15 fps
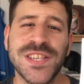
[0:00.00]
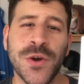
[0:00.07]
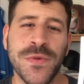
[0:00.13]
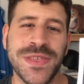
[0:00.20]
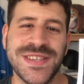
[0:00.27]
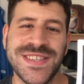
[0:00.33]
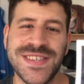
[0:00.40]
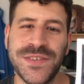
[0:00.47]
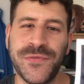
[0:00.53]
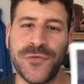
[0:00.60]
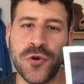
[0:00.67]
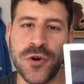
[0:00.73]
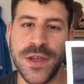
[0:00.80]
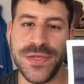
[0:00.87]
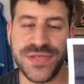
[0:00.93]
So this is it
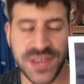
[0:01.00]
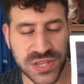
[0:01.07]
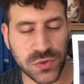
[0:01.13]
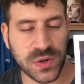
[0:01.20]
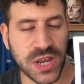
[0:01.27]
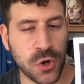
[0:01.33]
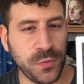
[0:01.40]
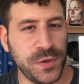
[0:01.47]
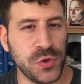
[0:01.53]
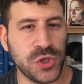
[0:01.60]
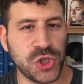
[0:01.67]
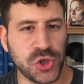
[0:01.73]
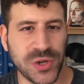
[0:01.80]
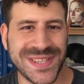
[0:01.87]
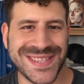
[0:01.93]
for this one. I hope you
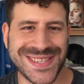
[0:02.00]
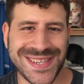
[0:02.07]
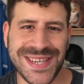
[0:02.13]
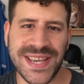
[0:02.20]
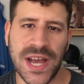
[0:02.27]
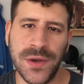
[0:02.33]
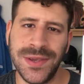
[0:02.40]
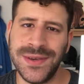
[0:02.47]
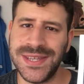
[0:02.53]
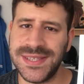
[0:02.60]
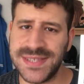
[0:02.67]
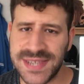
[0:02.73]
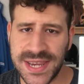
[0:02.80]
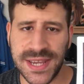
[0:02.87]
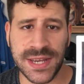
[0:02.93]
enjoyed seeing how you can
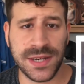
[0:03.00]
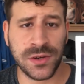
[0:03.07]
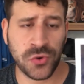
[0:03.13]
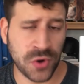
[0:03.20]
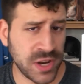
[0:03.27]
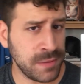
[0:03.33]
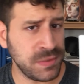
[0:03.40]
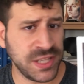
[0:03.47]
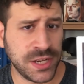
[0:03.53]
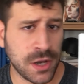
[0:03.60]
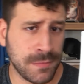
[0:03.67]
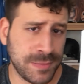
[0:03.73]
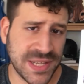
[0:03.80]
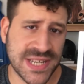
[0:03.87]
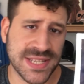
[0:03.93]
take an incredibly
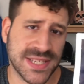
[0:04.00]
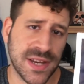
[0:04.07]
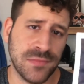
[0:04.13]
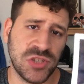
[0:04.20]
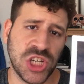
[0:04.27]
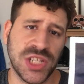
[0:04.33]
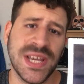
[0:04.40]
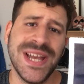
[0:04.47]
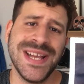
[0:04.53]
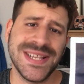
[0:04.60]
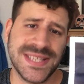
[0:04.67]
complex subject,